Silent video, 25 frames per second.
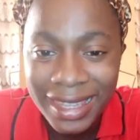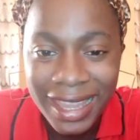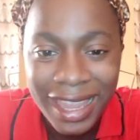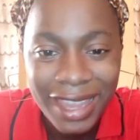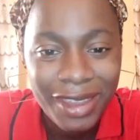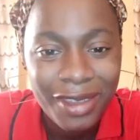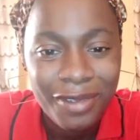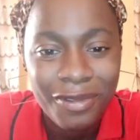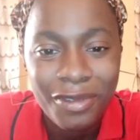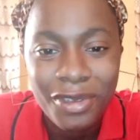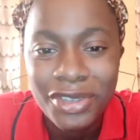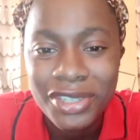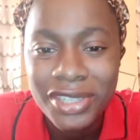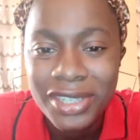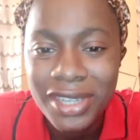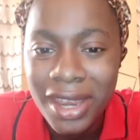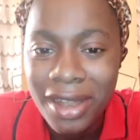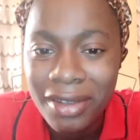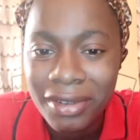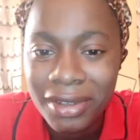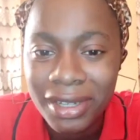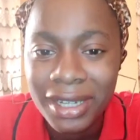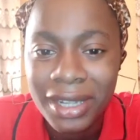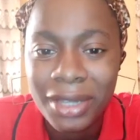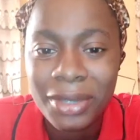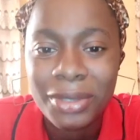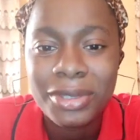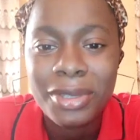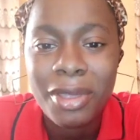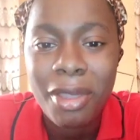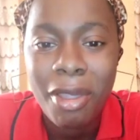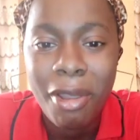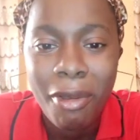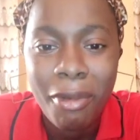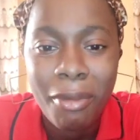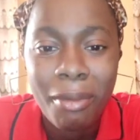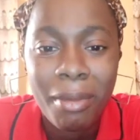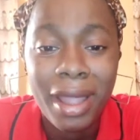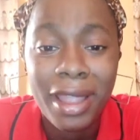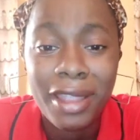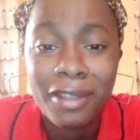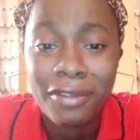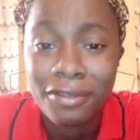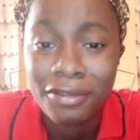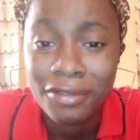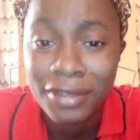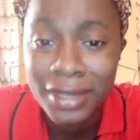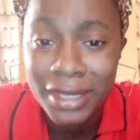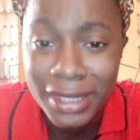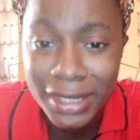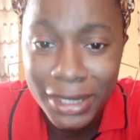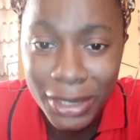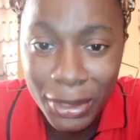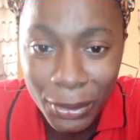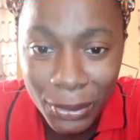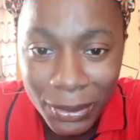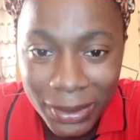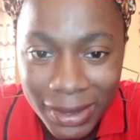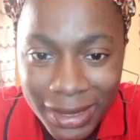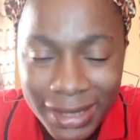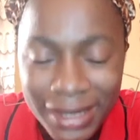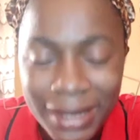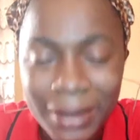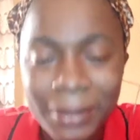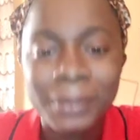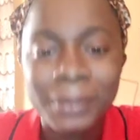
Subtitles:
thank you for sharing out all my videos.